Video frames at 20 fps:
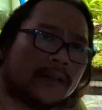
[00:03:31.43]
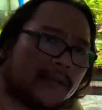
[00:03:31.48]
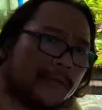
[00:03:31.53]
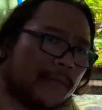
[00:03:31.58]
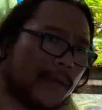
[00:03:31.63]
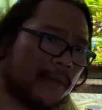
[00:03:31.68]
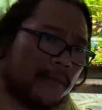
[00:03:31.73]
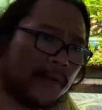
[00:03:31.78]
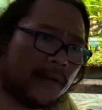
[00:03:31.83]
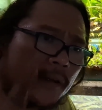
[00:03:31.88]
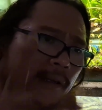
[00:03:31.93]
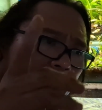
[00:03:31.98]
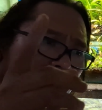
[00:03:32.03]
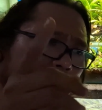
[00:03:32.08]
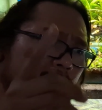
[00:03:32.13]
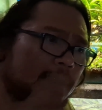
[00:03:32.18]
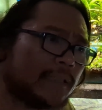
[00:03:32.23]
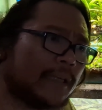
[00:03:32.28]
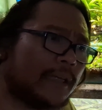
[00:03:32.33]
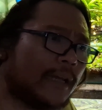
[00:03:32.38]
Remember,
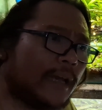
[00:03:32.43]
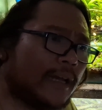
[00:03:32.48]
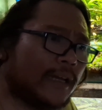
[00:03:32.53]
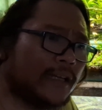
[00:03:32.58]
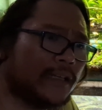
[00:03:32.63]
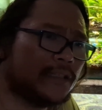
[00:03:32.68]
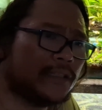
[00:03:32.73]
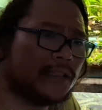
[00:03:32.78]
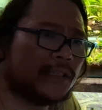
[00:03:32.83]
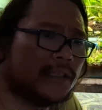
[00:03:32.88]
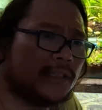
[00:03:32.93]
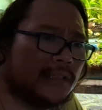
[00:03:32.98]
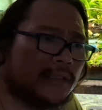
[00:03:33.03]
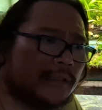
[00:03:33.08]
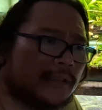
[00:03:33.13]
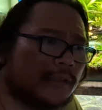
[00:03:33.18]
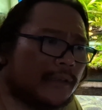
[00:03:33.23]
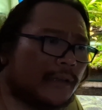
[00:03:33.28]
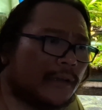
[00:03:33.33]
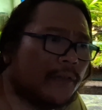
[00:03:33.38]
there is an adage
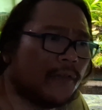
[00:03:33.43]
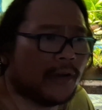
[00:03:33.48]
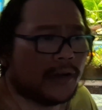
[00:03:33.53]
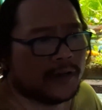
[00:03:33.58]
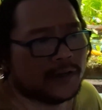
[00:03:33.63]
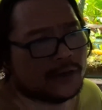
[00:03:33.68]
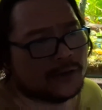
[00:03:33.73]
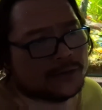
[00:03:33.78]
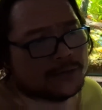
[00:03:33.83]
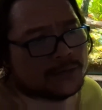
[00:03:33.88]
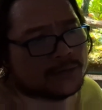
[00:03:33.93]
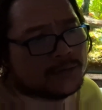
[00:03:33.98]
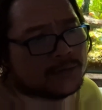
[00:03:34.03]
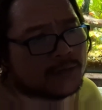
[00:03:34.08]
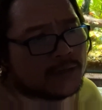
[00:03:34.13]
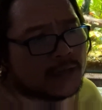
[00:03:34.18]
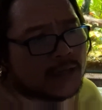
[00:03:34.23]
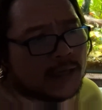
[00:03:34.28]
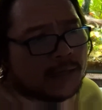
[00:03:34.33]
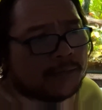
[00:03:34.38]
in aquarium
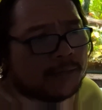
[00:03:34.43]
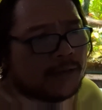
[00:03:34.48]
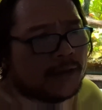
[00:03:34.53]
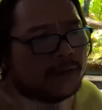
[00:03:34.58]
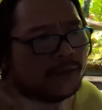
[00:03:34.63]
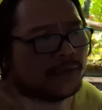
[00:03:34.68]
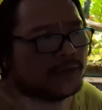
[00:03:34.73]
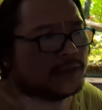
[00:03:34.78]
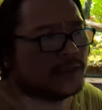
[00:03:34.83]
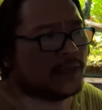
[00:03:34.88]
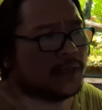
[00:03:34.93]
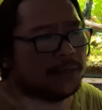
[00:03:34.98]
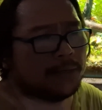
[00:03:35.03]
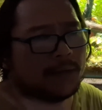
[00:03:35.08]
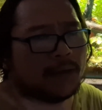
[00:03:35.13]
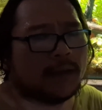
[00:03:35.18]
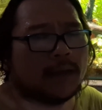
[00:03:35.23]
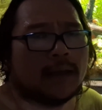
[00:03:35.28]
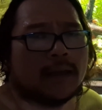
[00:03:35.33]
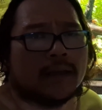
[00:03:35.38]
keeping, fish
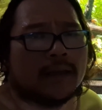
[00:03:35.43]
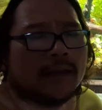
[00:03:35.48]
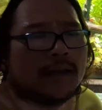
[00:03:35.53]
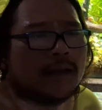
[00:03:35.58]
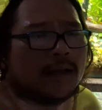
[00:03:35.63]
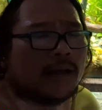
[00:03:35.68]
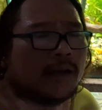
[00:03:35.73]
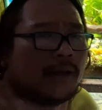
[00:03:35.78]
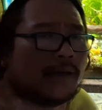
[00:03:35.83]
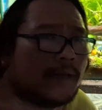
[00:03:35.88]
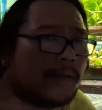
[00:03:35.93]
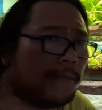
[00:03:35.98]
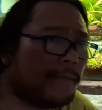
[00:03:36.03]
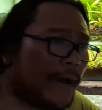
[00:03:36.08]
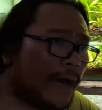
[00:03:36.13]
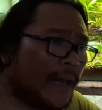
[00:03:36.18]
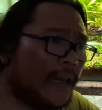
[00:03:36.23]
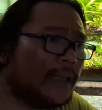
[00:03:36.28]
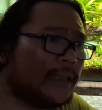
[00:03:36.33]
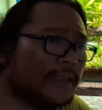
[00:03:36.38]
keeping, the
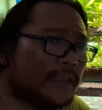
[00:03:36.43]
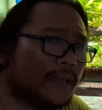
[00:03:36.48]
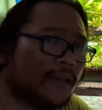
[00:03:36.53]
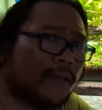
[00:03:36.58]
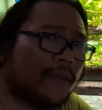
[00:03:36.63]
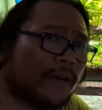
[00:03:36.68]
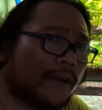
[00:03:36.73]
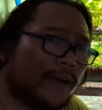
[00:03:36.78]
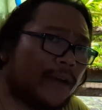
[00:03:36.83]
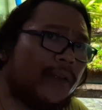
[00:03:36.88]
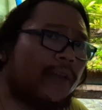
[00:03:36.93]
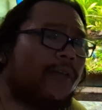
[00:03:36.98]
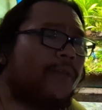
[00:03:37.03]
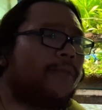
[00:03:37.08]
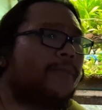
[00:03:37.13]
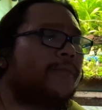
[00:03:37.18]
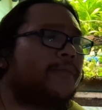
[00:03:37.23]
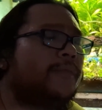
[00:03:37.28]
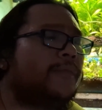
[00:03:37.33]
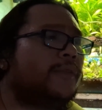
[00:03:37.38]
balanced
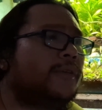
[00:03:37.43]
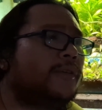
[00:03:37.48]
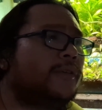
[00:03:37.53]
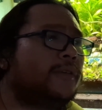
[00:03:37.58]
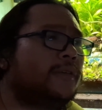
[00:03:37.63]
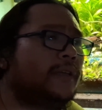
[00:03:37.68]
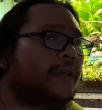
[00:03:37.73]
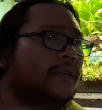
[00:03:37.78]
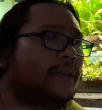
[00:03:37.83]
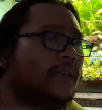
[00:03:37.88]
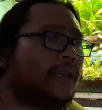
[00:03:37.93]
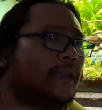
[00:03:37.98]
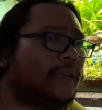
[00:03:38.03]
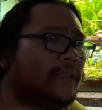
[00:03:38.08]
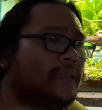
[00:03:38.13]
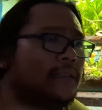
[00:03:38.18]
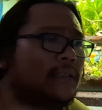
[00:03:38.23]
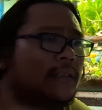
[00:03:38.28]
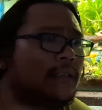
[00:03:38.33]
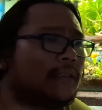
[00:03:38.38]
aquarium. No, that
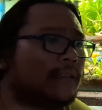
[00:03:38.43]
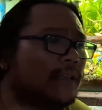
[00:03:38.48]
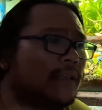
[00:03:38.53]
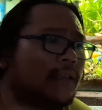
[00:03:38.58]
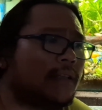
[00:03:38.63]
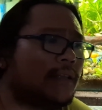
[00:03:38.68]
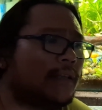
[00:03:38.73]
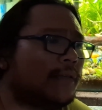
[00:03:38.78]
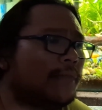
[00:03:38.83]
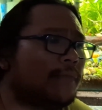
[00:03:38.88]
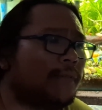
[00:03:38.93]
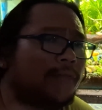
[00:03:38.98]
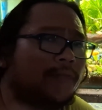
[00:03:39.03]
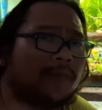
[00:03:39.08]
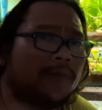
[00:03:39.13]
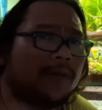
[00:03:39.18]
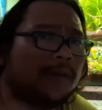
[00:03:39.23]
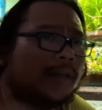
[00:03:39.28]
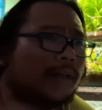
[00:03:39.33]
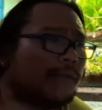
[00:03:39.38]
is the term
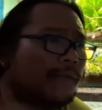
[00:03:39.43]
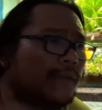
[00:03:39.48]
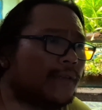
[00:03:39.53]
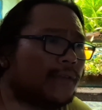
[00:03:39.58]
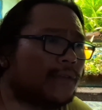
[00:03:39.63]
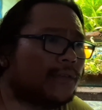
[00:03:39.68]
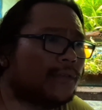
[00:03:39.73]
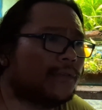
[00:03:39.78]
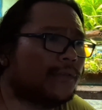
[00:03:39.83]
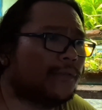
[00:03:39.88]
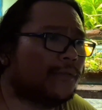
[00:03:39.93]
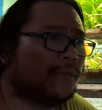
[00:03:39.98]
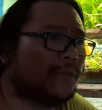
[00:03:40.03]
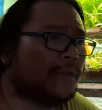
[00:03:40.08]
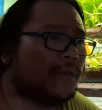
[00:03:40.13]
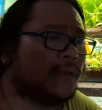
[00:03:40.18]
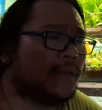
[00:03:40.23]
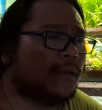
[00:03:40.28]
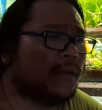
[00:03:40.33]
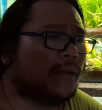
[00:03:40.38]
before that we used to
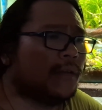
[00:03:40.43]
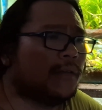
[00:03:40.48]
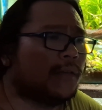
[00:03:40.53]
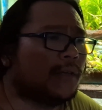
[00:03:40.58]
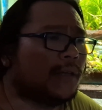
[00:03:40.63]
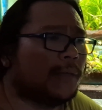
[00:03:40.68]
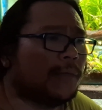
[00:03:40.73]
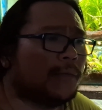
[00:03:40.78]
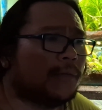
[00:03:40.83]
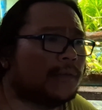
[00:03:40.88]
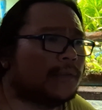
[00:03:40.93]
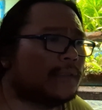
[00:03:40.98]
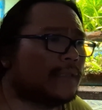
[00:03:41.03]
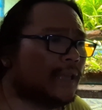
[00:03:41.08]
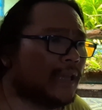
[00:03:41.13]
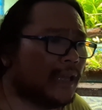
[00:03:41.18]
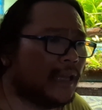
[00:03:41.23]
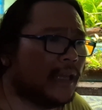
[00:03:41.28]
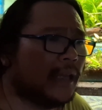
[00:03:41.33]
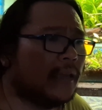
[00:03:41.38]
keep on
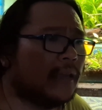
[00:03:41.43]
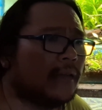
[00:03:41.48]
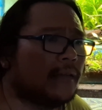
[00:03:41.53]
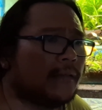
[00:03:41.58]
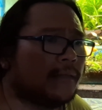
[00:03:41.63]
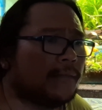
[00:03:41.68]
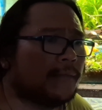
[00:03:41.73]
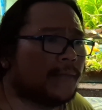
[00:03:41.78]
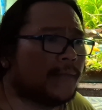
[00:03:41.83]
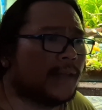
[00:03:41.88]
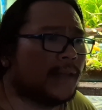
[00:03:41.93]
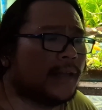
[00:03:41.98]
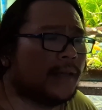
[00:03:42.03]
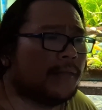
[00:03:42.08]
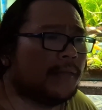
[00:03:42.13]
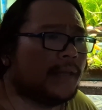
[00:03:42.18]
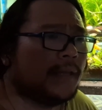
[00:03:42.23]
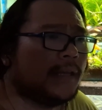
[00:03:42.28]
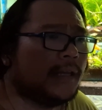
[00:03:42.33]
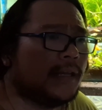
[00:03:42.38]
say.
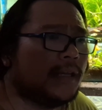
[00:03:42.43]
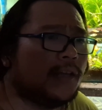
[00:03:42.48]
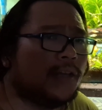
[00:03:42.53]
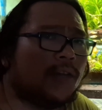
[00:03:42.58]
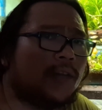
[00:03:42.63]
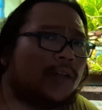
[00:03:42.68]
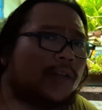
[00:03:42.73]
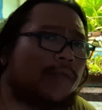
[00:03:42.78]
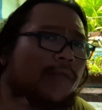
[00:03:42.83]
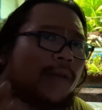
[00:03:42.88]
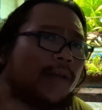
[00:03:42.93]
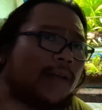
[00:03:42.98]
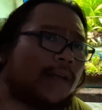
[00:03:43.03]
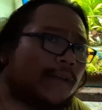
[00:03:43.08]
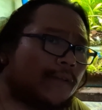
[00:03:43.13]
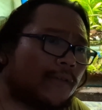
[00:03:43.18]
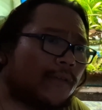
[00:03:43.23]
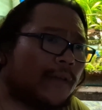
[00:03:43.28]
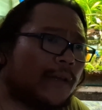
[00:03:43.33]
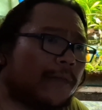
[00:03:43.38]
Meaning, you need to find
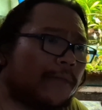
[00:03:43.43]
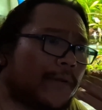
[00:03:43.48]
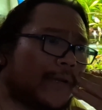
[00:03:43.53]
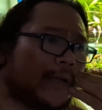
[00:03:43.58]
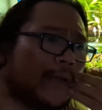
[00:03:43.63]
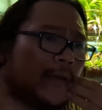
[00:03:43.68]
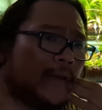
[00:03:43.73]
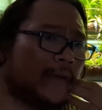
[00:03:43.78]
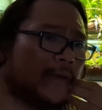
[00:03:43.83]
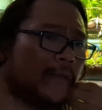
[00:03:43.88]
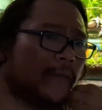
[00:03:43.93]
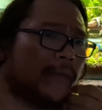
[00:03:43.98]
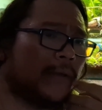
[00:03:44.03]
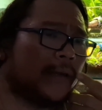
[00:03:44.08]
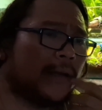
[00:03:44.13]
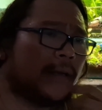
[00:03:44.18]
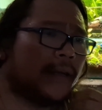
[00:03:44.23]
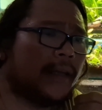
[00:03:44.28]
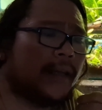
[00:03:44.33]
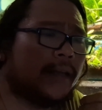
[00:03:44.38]
the equilibrium
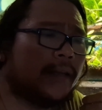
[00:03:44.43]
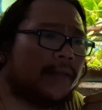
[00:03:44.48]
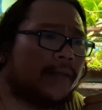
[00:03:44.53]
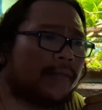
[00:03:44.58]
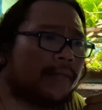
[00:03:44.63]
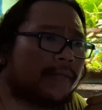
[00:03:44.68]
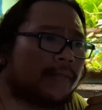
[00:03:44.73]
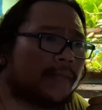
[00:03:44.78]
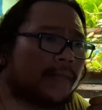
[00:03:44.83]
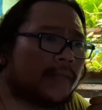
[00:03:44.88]
wherein